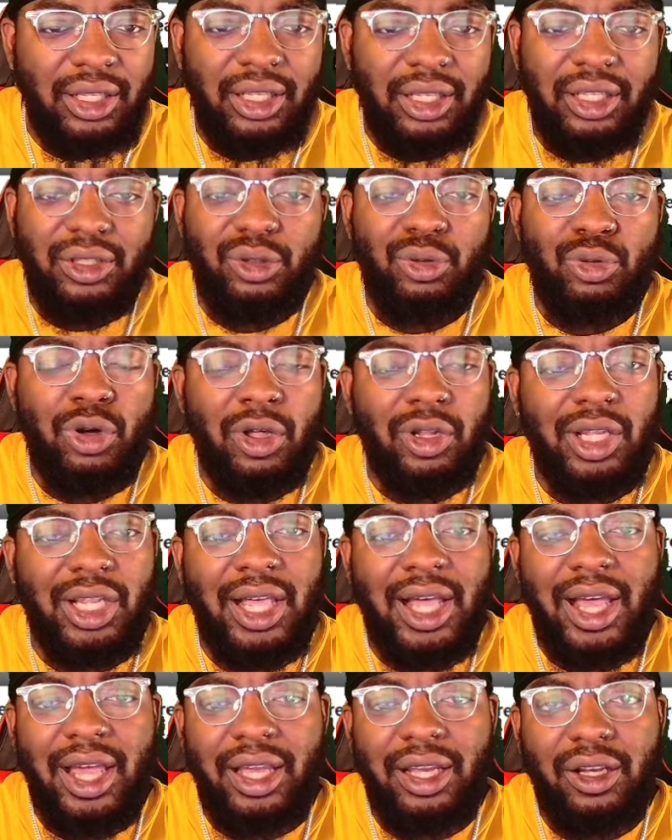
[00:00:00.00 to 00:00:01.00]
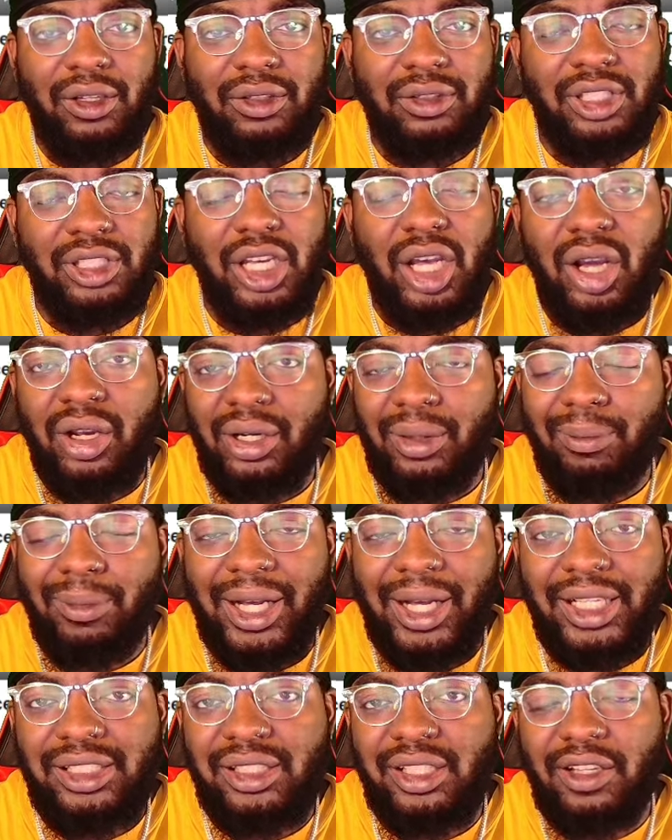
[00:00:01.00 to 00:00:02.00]
You online talking
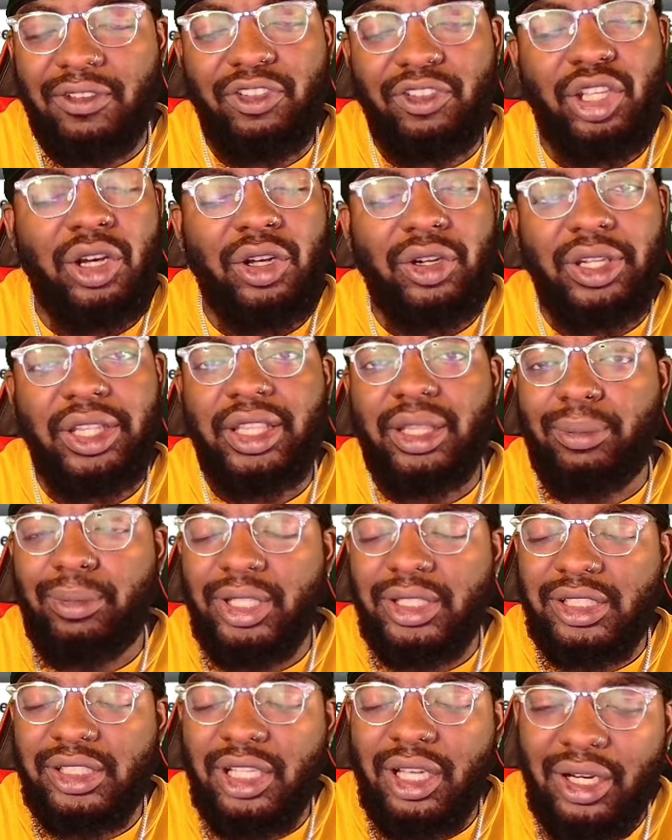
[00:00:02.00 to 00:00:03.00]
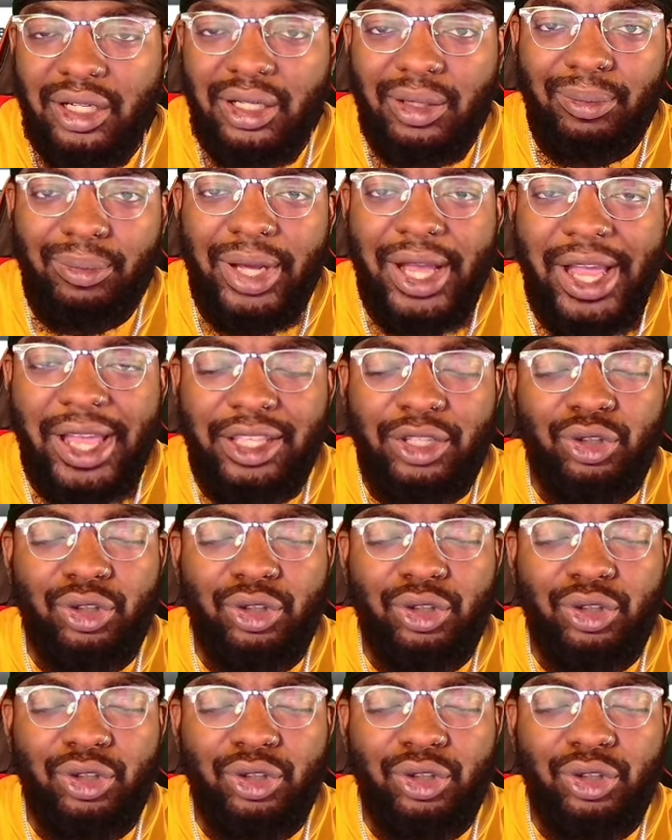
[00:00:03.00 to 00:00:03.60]
about stuff you don't need to be talking about.